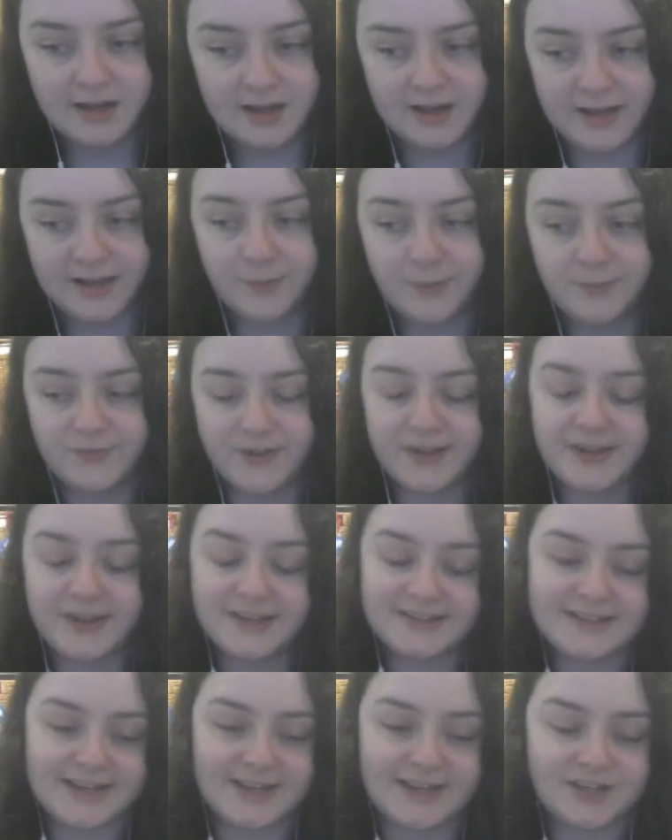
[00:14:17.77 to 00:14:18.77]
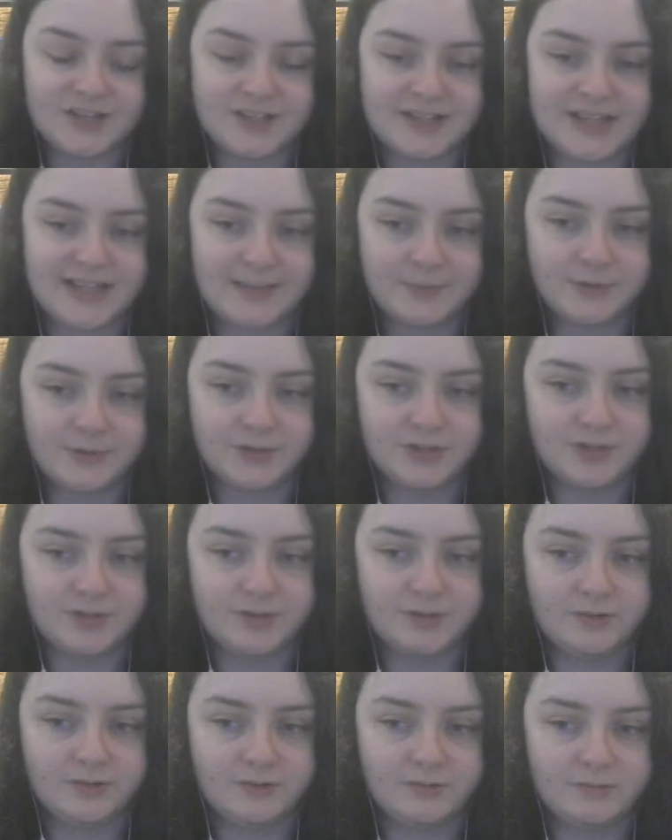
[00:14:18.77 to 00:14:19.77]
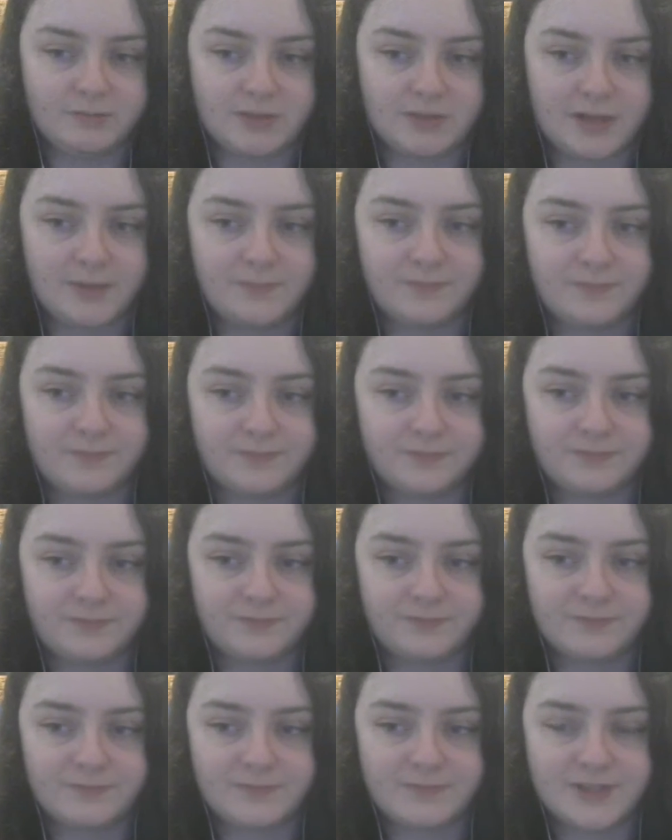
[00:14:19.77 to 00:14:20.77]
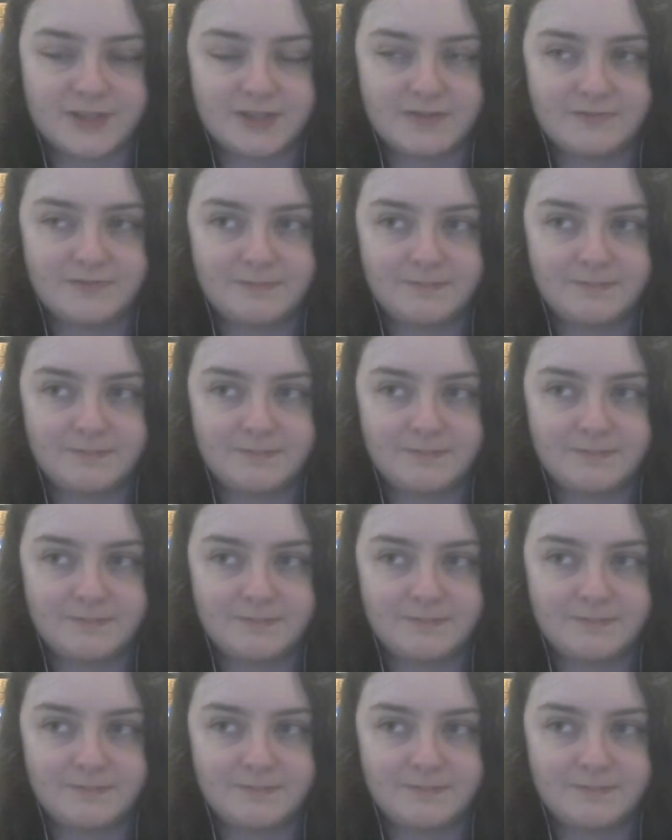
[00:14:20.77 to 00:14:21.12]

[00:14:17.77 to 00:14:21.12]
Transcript: I hope for her sake she's able to come to